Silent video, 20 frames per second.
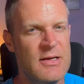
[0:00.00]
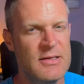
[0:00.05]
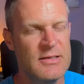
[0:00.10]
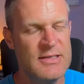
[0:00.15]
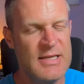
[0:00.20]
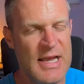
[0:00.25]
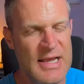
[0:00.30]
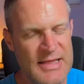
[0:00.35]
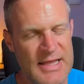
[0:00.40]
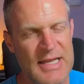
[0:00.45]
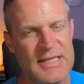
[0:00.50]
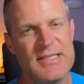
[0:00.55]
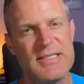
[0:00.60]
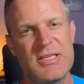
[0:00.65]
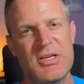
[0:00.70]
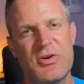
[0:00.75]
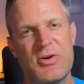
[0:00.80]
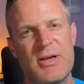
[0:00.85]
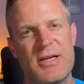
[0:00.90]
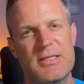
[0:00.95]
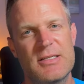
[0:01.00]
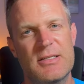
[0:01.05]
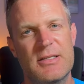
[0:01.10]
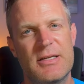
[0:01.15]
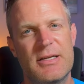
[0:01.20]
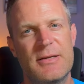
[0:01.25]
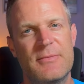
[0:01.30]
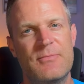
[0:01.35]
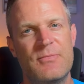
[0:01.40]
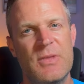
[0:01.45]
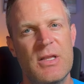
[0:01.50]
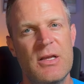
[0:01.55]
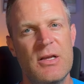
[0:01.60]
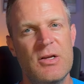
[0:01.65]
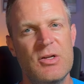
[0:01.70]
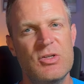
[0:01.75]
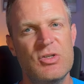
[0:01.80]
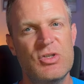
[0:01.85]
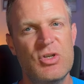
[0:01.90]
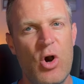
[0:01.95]
Take that seriously.
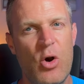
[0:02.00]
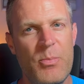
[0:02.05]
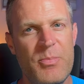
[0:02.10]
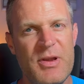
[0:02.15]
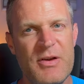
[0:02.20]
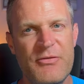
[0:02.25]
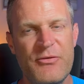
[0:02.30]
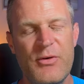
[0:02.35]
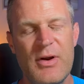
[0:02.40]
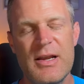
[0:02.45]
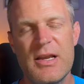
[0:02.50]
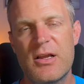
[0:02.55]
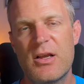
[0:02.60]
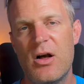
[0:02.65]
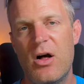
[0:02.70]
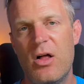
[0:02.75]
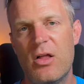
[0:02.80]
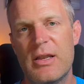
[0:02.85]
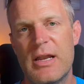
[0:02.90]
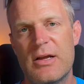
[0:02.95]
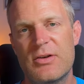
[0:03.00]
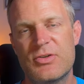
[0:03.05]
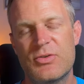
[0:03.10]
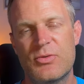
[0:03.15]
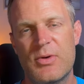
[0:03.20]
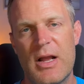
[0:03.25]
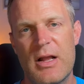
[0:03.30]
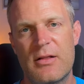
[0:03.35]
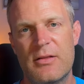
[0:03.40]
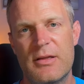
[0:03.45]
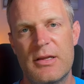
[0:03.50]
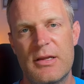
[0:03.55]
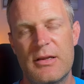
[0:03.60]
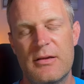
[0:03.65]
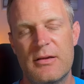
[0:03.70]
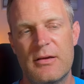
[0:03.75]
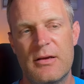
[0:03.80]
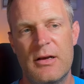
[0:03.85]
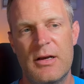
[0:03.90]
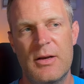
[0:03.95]
Don't be afraid to call it out
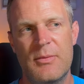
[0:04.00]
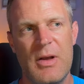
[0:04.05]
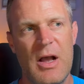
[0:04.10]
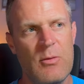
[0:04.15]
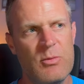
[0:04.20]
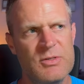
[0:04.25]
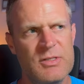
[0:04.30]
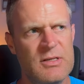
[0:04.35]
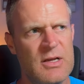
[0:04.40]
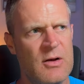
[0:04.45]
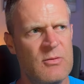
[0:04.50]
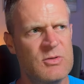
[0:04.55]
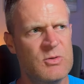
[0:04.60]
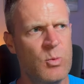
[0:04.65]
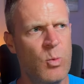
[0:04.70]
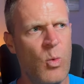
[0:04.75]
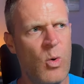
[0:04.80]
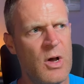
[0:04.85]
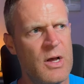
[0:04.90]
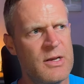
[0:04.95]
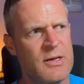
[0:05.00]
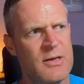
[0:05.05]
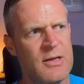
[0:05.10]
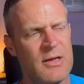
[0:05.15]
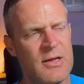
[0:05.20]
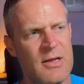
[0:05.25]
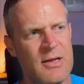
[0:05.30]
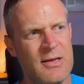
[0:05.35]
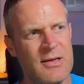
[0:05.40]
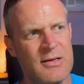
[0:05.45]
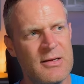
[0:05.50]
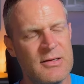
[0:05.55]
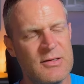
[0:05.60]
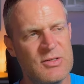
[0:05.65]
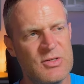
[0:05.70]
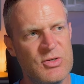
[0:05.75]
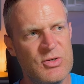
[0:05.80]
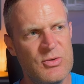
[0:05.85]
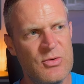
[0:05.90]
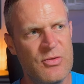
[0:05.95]
directly. Um, I was, I was one
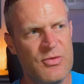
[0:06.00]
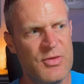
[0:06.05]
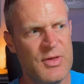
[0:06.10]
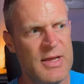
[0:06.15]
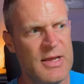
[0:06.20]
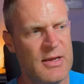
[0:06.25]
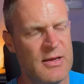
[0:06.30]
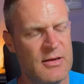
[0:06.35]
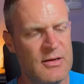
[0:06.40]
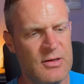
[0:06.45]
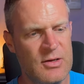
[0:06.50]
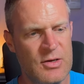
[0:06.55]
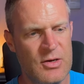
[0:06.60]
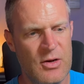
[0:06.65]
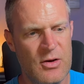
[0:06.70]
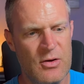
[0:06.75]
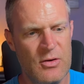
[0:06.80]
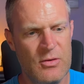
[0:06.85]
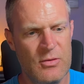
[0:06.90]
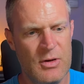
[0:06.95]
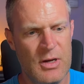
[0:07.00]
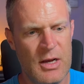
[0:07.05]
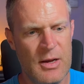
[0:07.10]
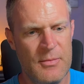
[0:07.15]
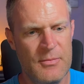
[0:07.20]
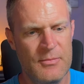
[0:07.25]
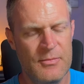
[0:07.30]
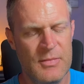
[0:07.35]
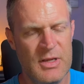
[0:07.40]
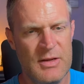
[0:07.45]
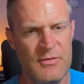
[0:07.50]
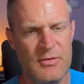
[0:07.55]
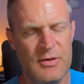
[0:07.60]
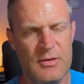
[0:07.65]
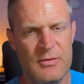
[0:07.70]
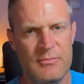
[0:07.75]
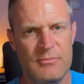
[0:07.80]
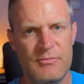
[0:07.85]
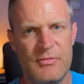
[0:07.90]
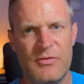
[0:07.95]
to think, you know, um,
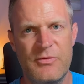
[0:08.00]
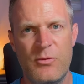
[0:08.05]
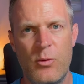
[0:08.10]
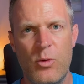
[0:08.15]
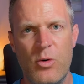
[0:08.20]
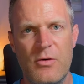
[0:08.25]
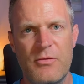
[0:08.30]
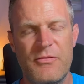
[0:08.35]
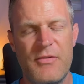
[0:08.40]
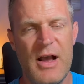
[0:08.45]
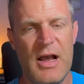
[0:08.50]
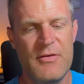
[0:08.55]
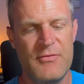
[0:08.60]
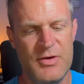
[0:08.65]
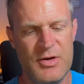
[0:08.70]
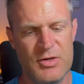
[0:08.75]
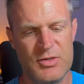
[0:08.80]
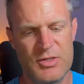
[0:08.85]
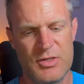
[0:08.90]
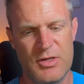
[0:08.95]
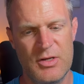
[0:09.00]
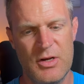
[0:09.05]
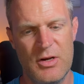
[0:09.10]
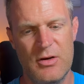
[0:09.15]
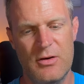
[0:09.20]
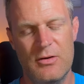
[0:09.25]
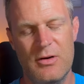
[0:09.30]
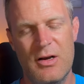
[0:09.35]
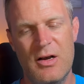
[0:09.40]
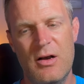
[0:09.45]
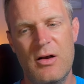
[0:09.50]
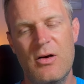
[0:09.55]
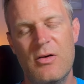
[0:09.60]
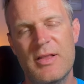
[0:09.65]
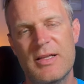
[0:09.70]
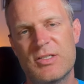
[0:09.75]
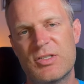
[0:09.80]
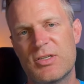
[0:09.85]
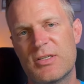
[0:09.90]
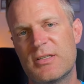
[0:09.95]
even four or five years ago, oh,
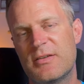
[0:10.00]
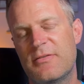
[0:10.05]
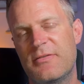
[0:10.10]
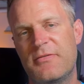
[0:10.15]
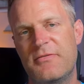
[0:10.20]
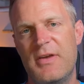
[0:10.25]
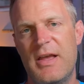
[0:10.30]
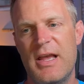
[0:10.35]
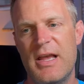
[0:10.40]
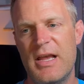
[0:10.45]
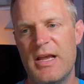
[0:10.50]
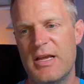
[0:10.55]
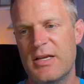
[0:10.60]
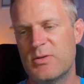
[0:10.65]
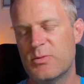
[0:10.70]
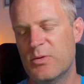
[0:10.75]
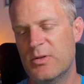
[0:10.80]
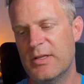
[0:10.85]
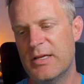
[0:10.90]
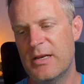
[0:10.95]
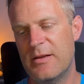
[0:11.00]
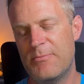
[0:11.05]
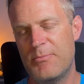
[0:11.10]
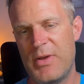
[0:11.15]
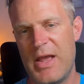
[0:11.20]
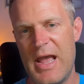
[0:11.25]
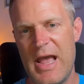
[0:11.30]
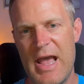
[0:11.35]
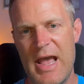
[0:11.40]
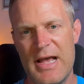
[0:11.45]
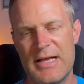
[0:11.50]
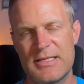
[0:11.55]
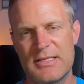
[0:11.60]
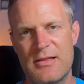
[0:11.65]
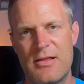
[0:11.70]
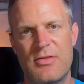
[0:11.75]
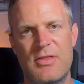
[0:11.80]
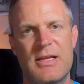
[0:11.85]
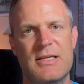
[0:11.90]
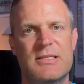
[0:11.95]
that's just a phase, we'll let it pass,
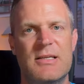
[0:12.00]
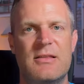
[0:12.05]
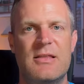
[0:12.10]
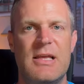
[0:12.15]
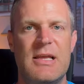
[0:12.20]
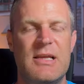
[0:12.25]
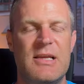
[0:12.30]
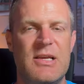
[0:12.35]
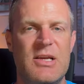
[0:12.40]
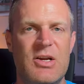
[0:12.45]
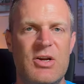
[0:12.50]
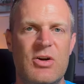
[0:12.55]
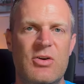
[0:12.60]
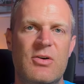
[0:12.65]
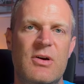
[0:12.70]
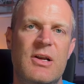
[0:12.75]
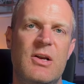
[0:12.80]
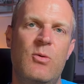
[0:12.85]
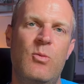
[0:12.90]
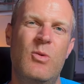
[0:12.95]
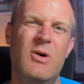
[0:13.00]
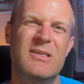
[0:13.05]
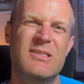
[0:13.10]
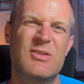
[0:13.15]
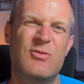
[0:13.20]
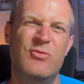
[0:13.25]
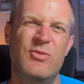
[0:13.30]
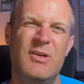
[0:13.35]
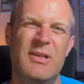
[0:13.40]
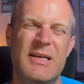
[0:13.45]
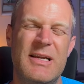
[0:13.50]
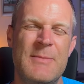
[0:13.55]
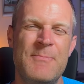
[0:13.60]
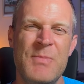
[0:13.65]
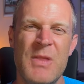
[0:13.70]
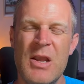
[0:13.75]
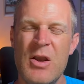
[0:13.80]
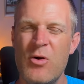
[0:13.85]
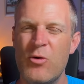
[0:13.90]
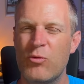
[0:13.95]
the things that they hear, I don't want to really
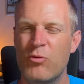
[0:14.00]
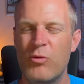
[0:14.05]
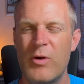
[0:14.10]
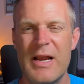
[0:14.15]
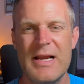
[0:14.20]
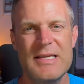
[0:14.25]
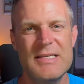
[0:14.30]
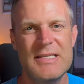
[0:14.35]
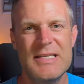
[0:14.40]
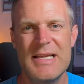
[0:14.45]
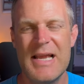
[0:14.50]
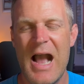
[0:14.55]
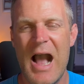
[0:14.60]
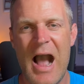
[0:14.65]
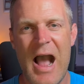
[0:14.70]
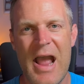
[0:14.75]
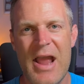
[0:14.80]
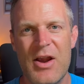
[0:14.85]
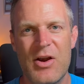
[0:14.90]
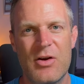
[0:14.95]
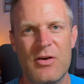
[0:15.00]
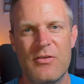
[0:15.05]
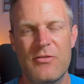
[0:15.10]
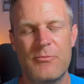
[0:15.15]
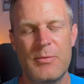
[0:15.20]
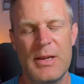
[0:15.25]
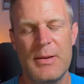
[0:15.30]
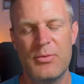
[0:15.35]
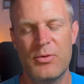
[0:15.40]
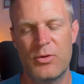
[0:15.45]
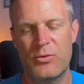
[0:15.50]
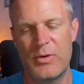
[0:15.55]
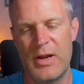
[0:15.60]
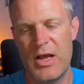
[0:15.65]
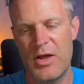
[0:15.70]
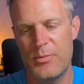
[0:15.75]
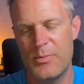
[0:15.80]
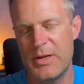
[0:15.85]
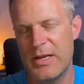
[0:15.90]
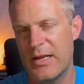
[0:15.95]
raise the ire of people
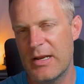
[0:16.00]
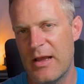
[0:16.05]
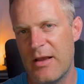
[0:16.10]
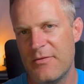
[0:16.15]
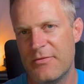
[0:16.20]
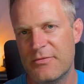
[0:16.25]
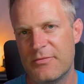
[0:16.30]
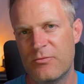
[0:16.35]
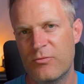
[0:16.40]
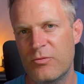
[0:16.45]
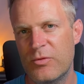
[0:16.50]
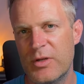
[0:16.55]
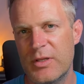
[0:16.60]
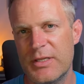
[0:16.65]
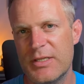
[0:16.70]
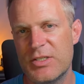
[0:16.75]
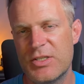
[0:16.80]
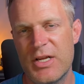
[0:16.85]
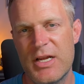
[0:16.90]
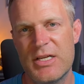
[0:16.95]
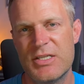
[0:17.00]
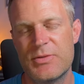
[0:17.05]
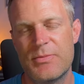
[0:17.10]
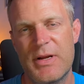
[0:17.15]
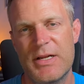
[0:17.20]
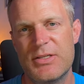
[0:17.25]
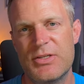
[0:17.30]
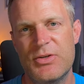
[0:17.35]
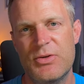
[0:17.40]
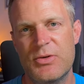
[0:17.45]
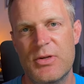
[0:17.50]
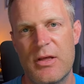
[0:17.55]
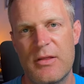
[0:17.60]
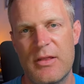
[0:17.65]
around me, and I've really changed my tune on